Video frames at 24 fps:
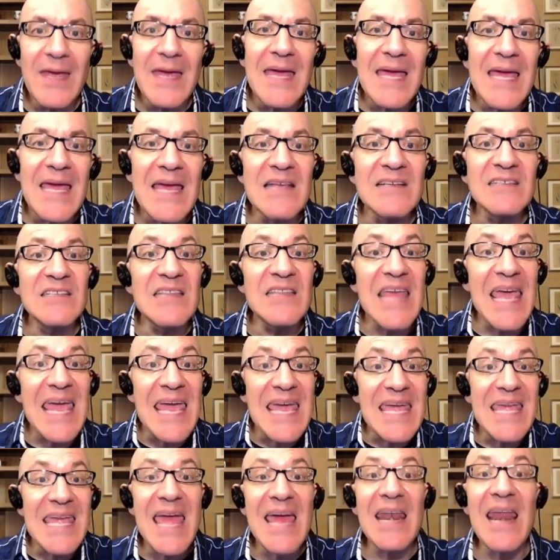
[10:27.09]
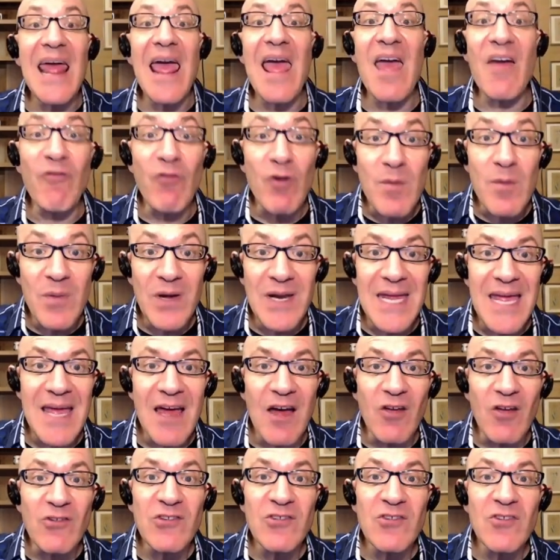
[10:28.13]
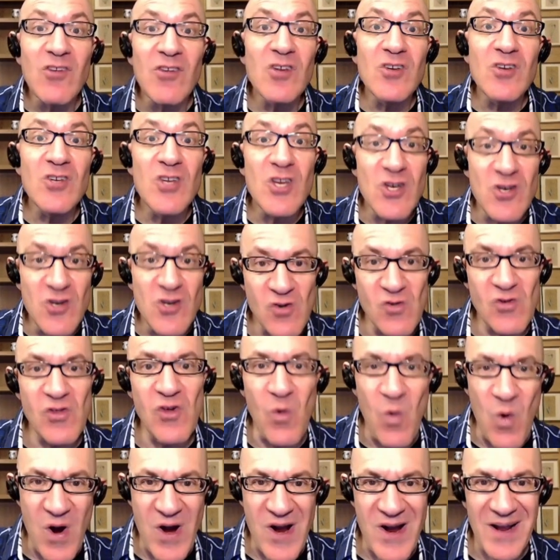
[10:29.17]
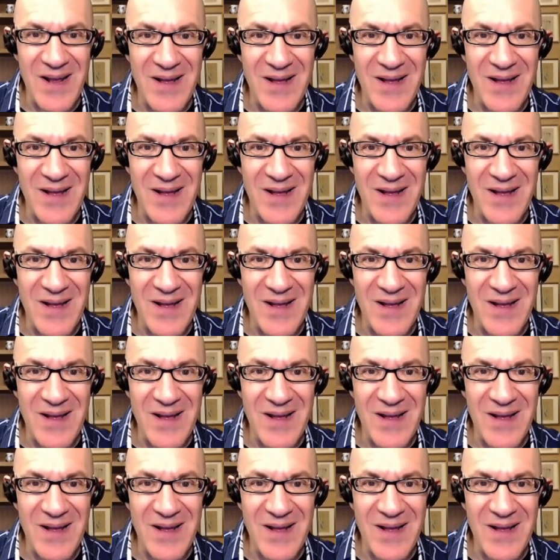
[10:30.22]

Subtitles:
is they get everybody else to do the work.